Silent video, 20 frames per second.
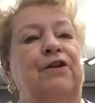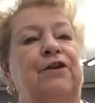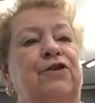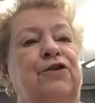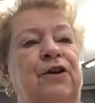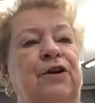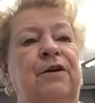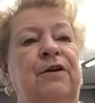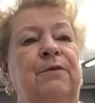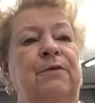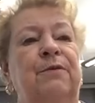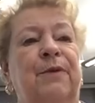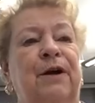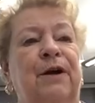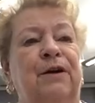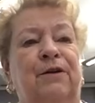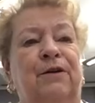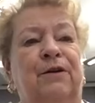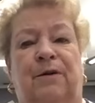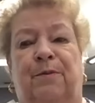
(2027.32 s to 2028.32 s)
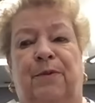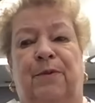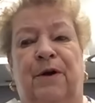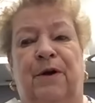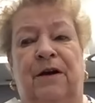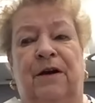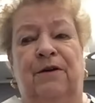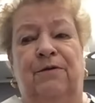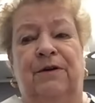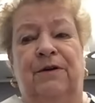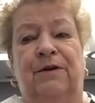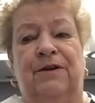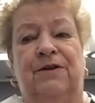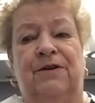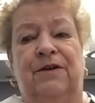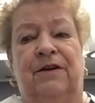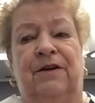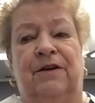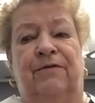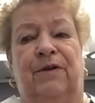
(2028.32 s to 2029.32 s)
she could mark the
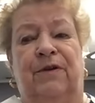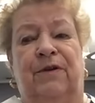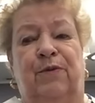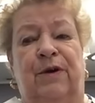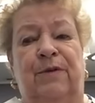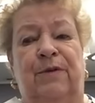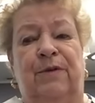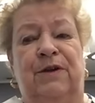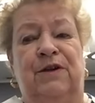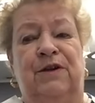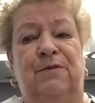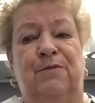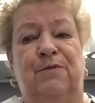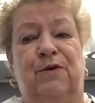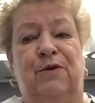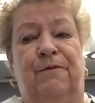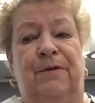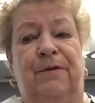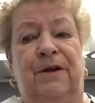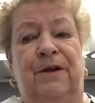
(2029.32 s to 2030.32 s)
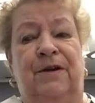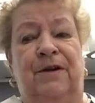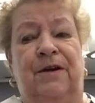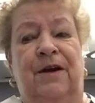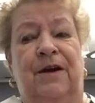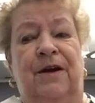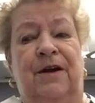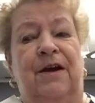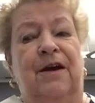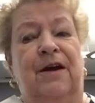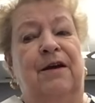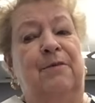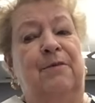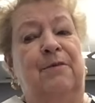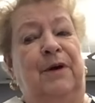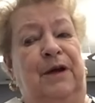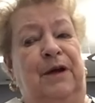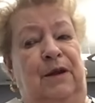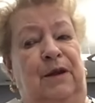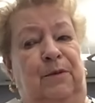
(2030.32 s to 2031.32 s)
progress of the women's movement
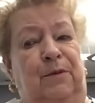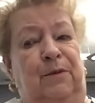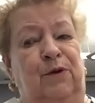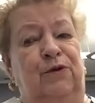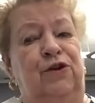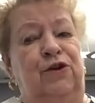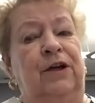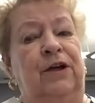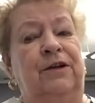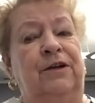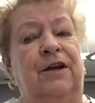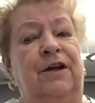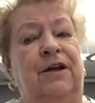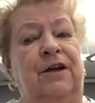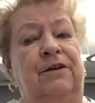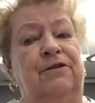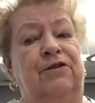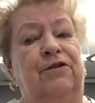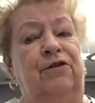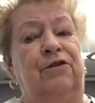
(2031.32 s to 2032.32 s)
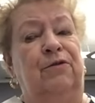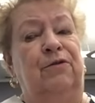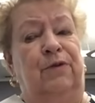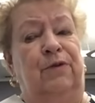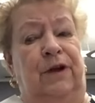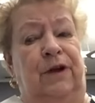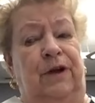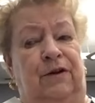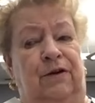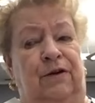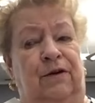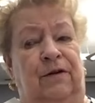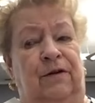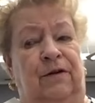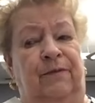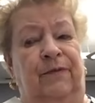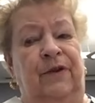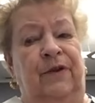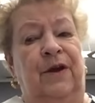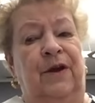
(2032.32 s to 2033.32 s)
by the projectiles thrown at her.
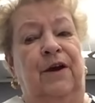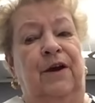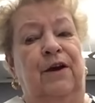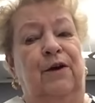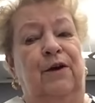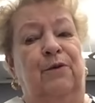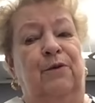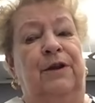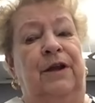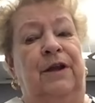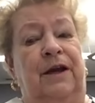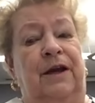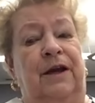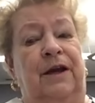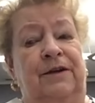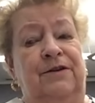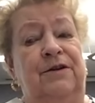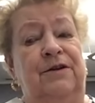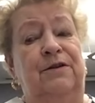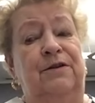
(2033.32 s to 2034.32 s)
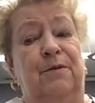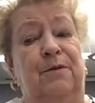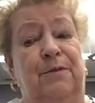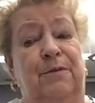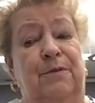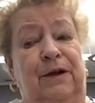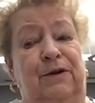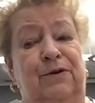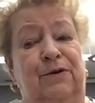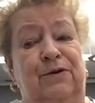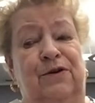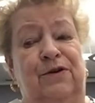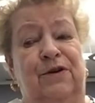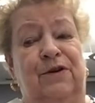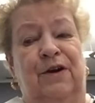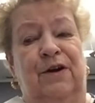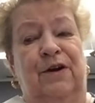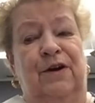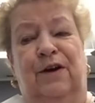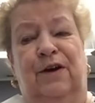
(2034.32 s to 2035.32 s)
When the eggs and tomatoes
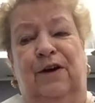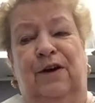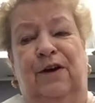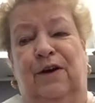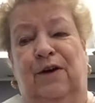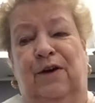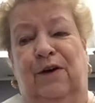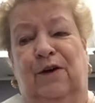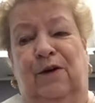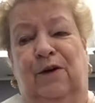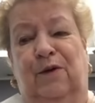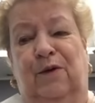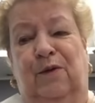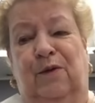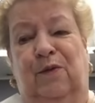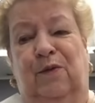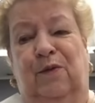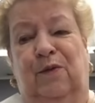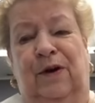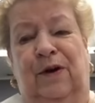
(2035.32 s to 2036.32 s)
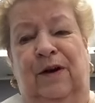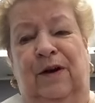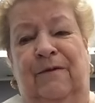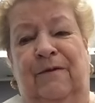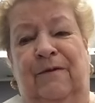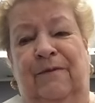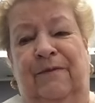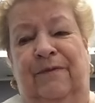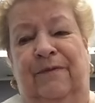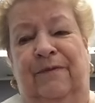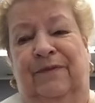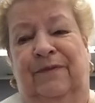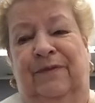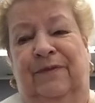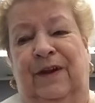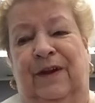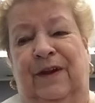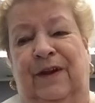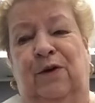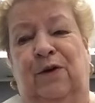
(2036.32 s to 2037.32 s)
were
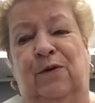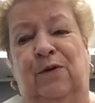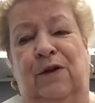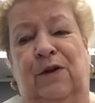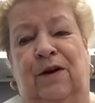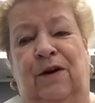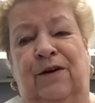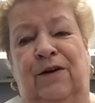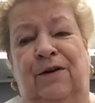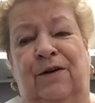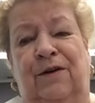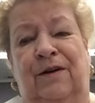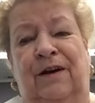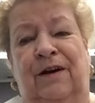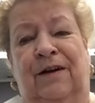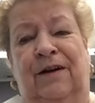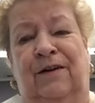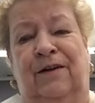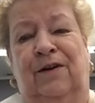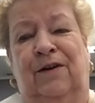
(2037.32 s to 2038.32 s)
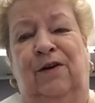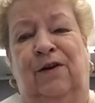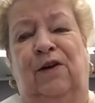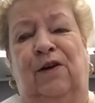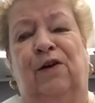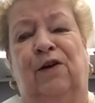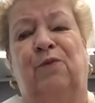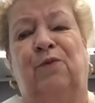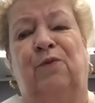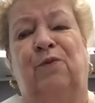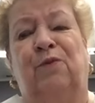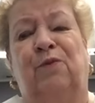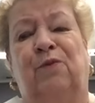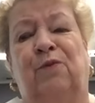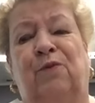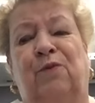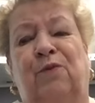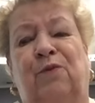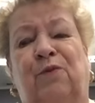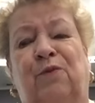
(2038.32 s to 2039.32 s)
no longer or, or
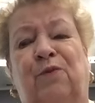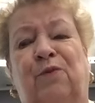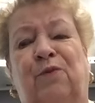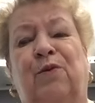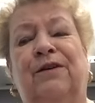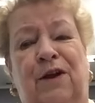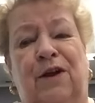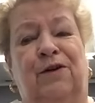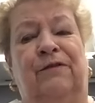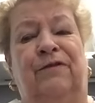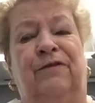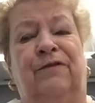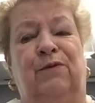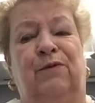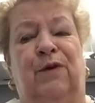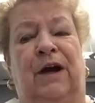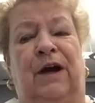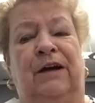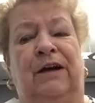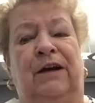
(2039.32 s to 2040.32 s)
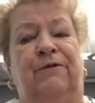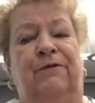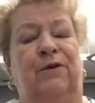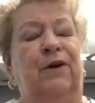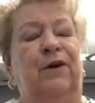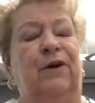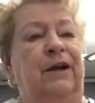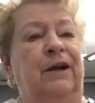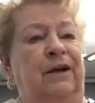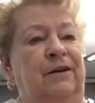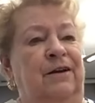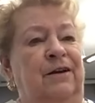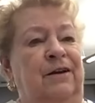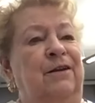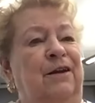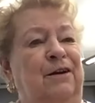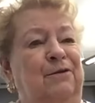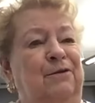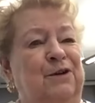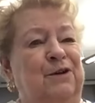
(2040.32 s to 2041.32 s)
were no longer of the rotten
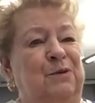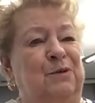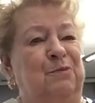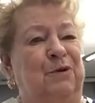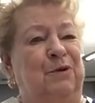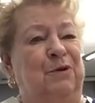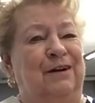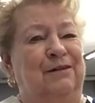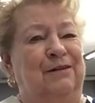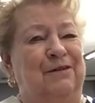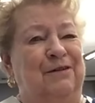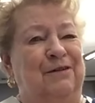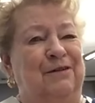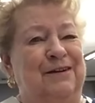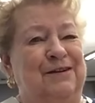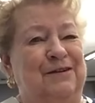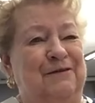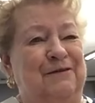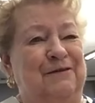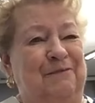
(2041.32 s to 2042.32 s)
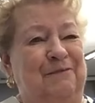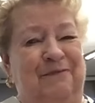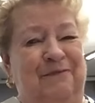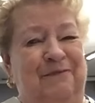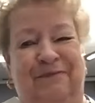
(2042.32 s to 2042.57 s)
variety, that was progress.